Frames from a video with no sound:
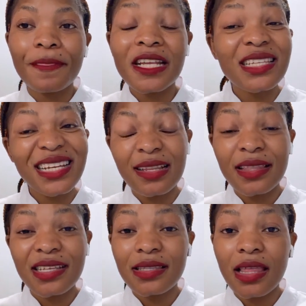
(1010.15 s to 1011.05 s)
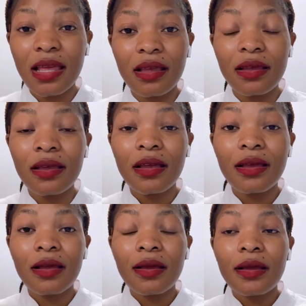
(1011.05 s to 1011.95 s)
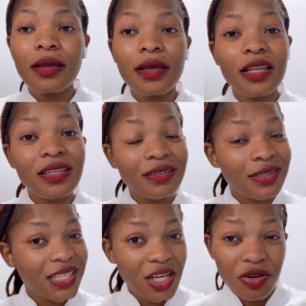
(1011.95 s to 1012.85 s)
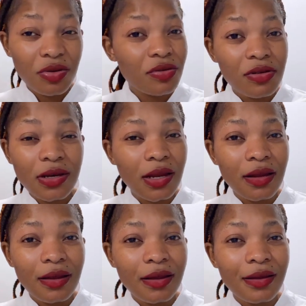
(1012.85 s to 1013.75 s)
started this thing in Corona.